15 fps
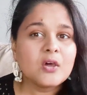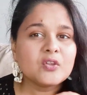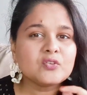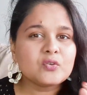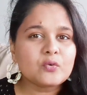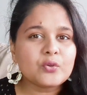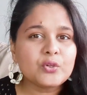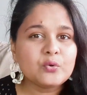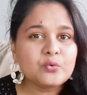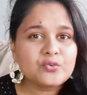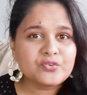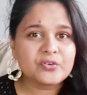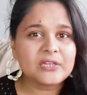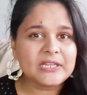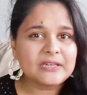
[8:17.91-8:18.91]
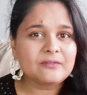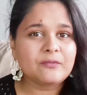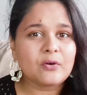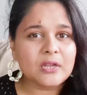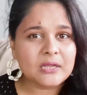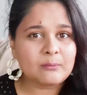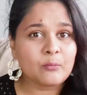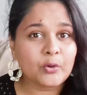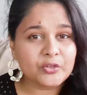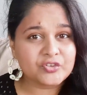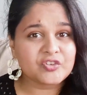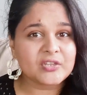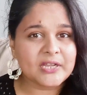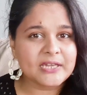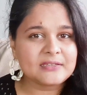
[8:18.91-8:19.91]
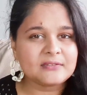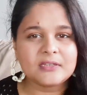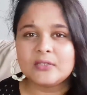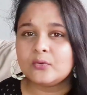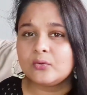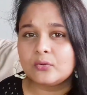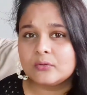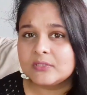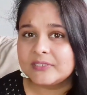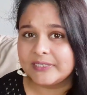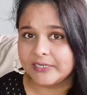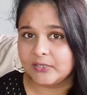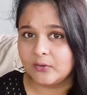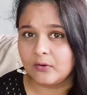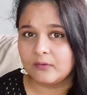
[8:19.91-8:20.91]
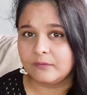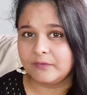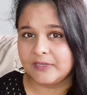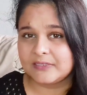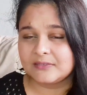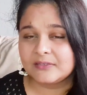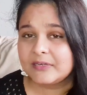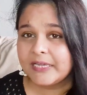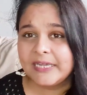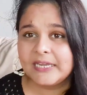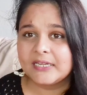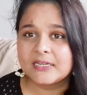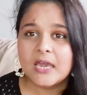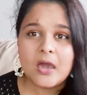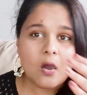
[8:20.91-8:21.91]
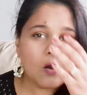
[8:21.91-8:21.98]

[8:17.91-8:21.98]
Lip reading: So usually for a moisturizer you don't set your face, right?